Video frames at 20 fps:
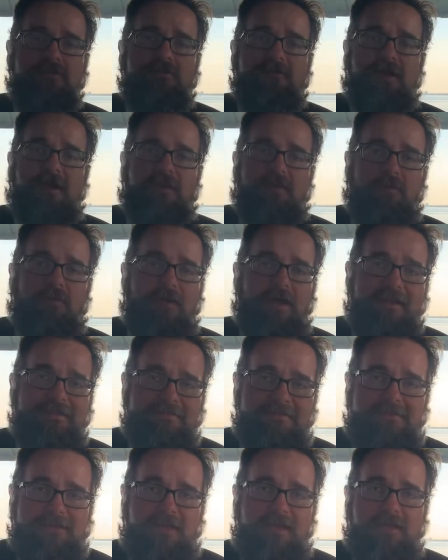You got to
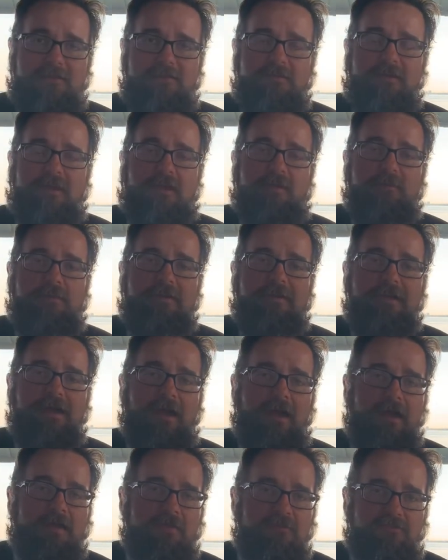watch that. You got to be
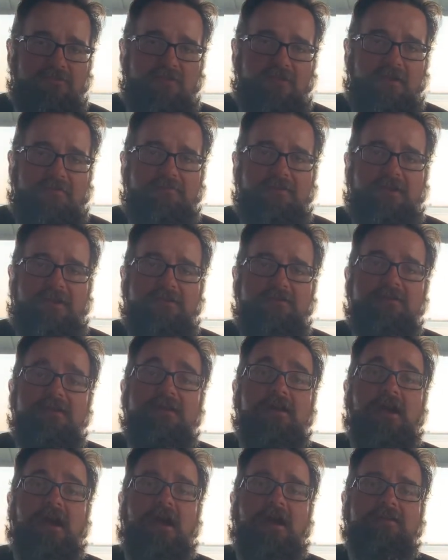cognizant of it, and you
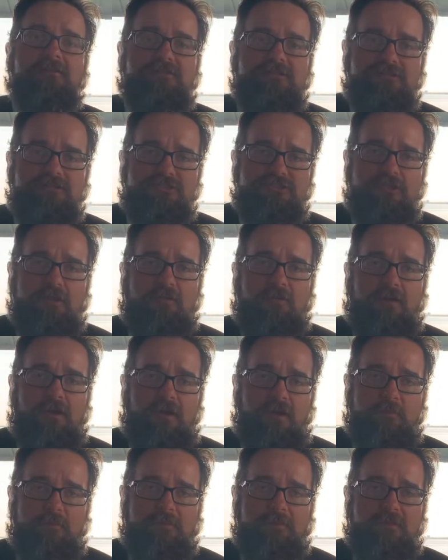got to show
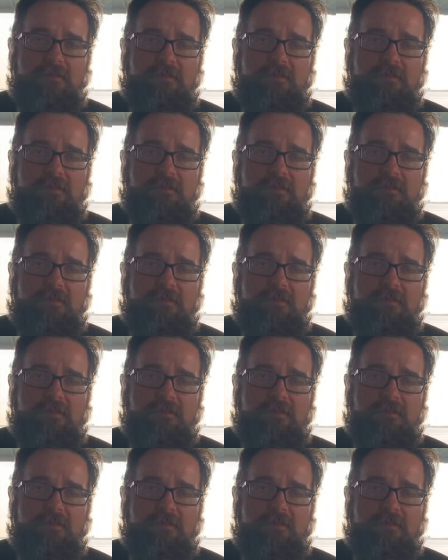up.